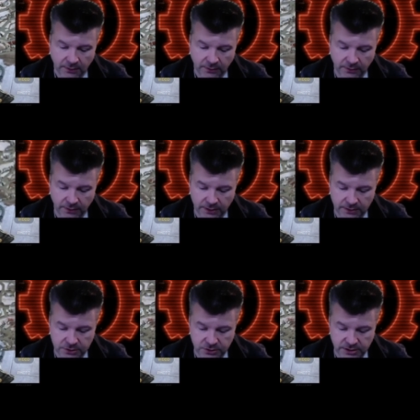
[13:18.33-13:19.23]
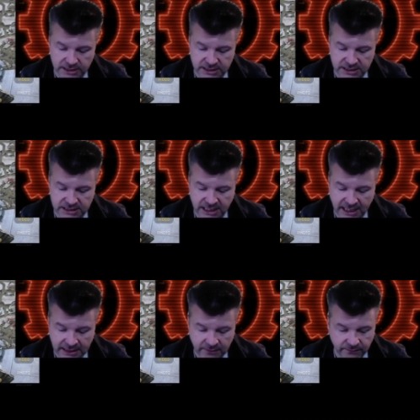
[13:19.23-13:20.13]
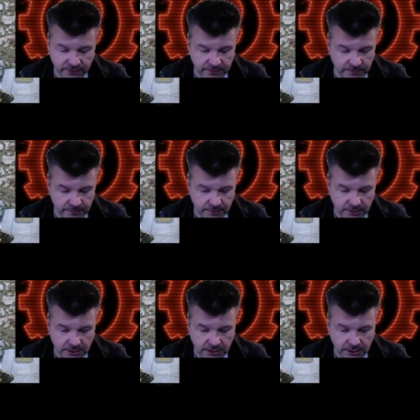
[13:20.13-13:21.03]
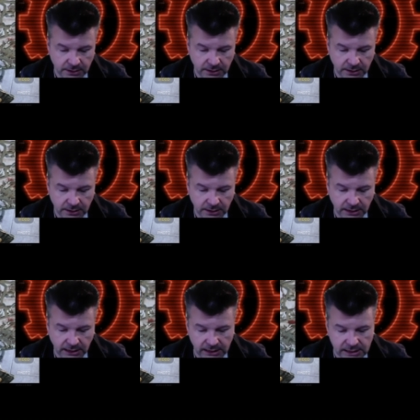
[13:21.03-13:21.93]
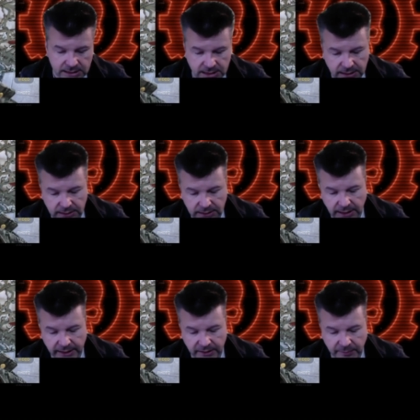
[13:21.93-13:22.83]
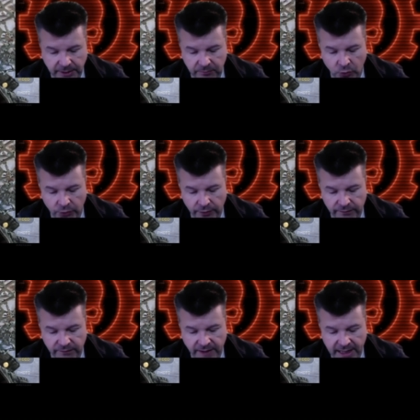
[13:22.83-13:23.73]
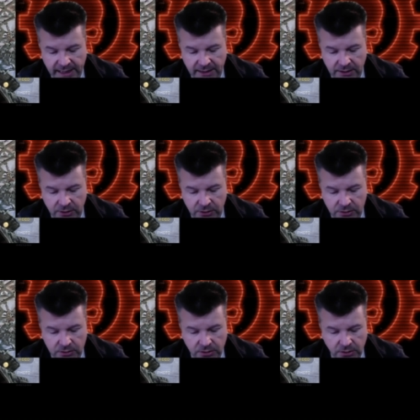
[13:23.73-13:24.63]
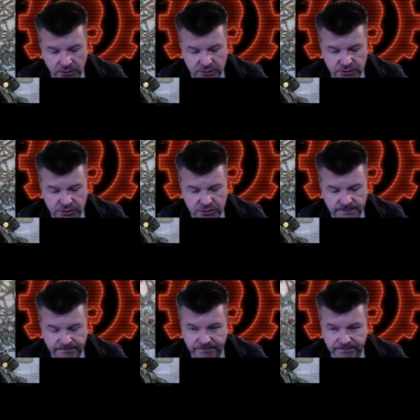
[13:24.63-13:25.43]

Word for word: The the sort of design of them is a little bit more refined and looks